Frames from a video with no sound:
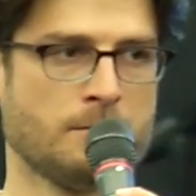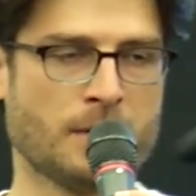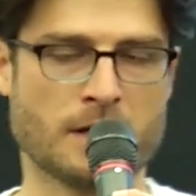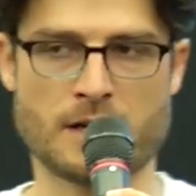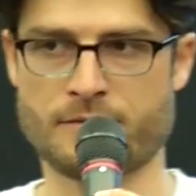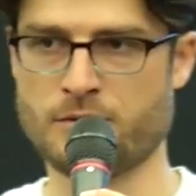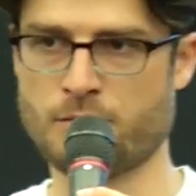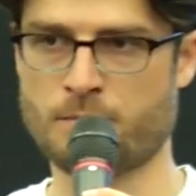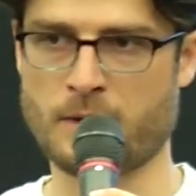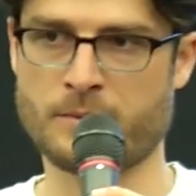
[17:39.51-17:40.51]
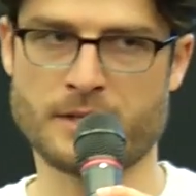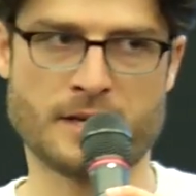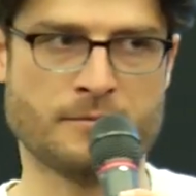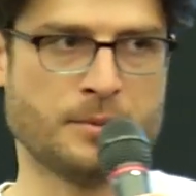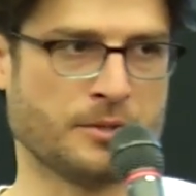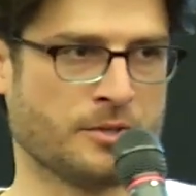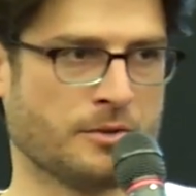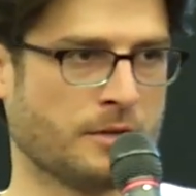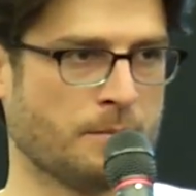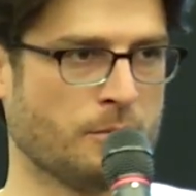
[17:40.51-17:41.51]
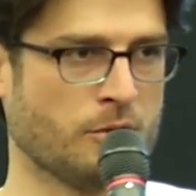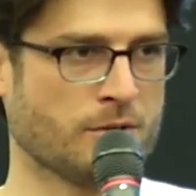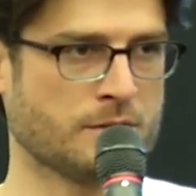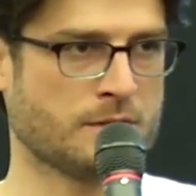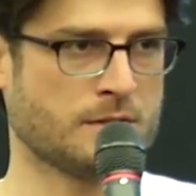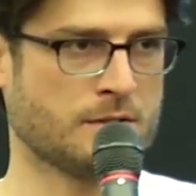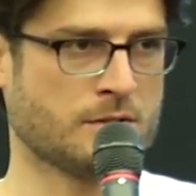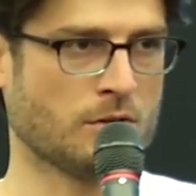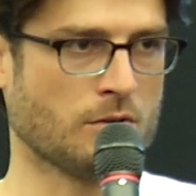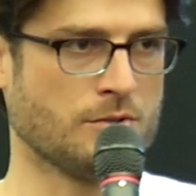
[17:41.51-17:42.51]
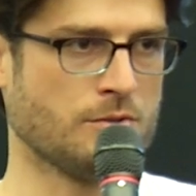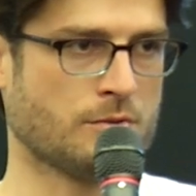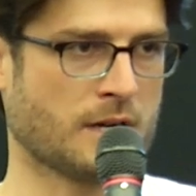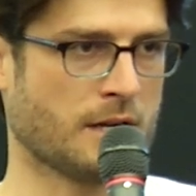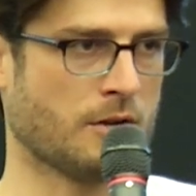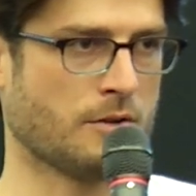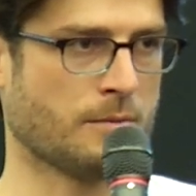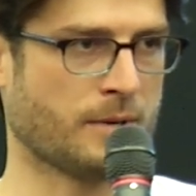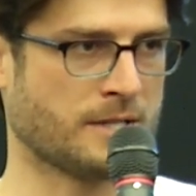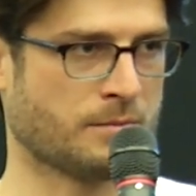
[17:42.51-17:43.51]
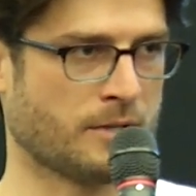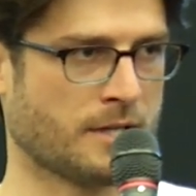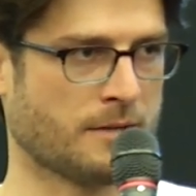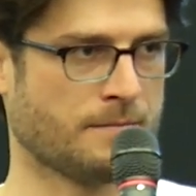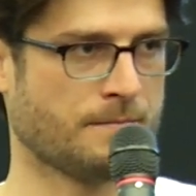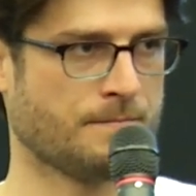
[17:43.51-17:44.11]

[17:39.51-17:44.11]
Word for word: but a lot of you probably have built your own computers, so you kind of know the price point there.